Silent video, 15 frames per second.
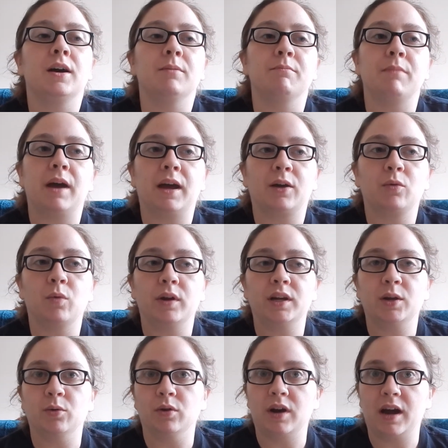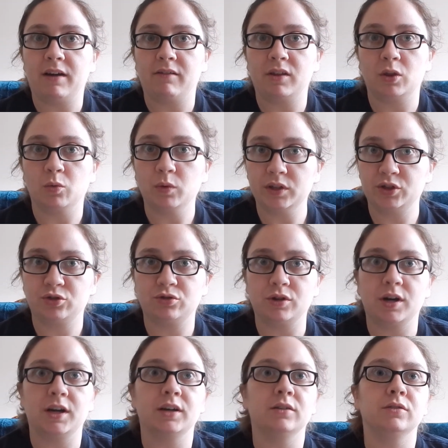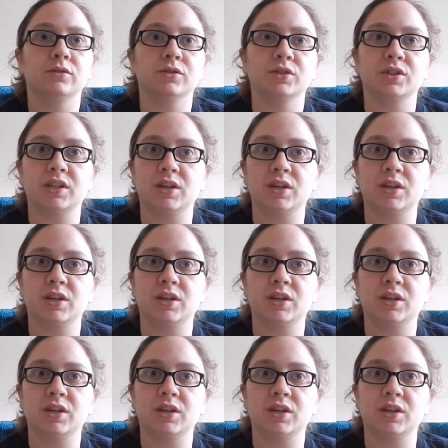Back when they were having the witch trials,